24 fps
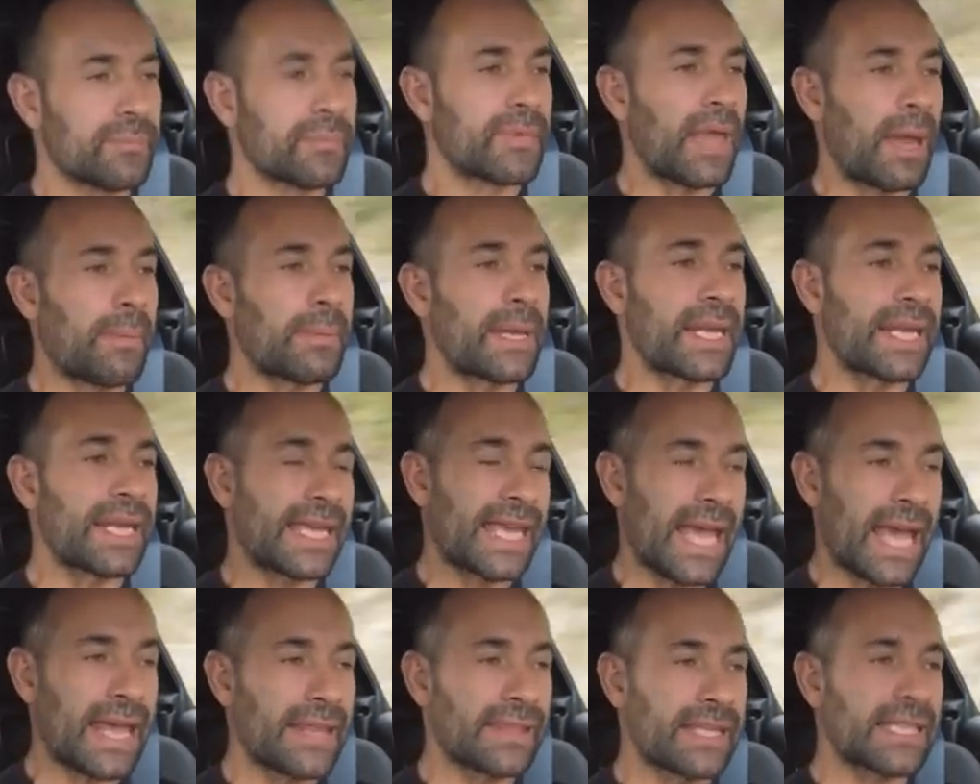I mean,
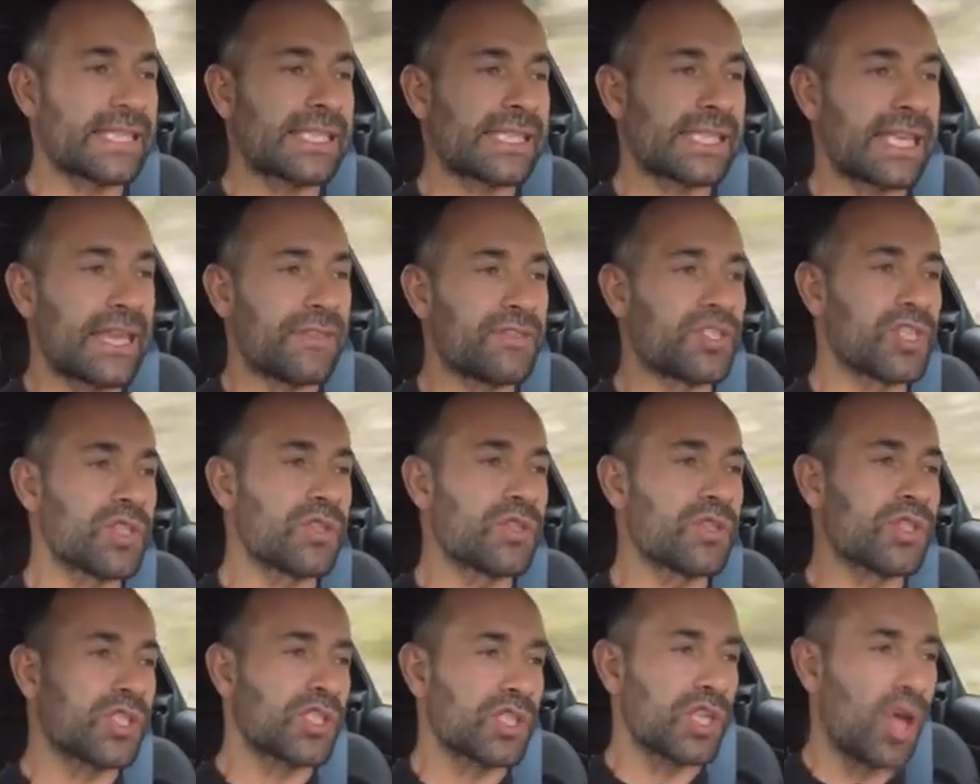again, this gives you
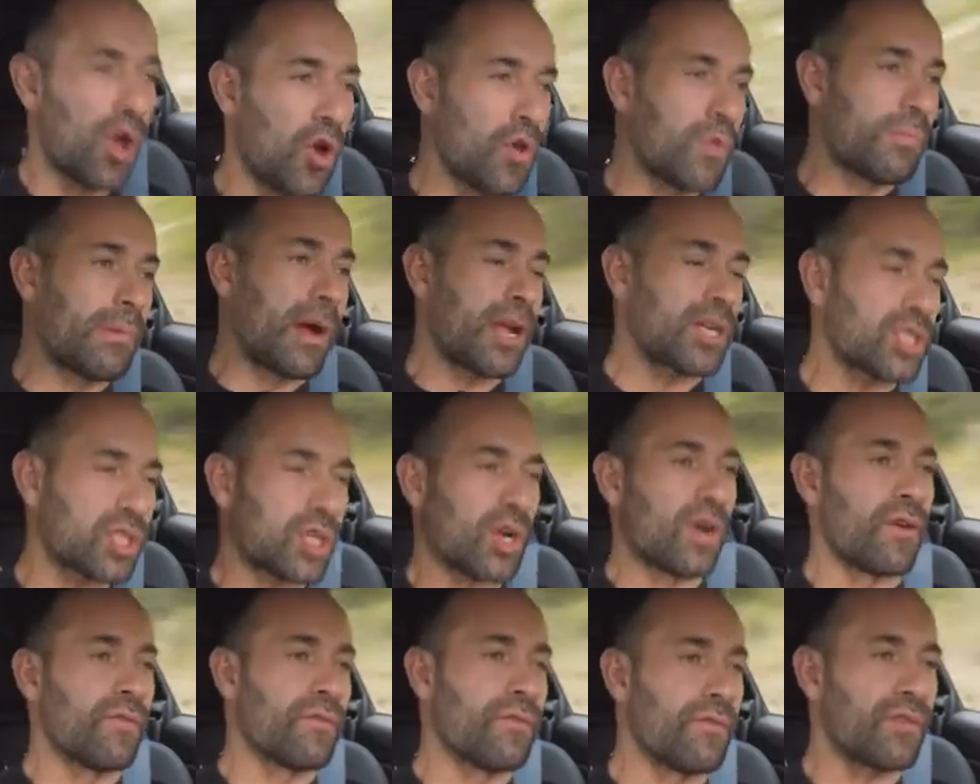so much
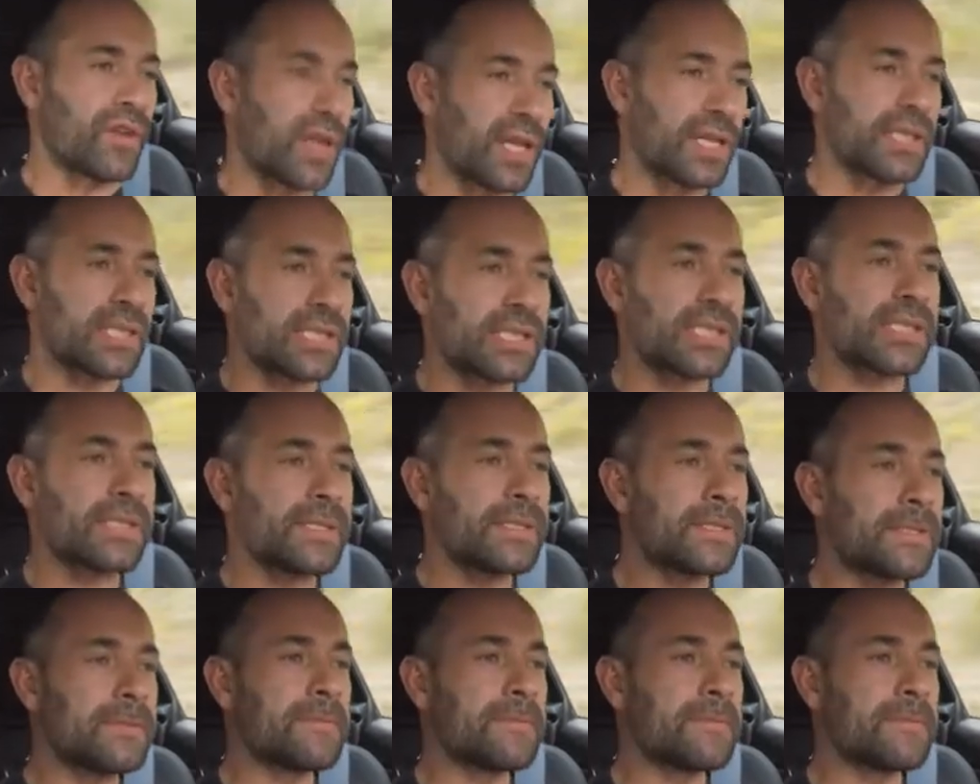confidence.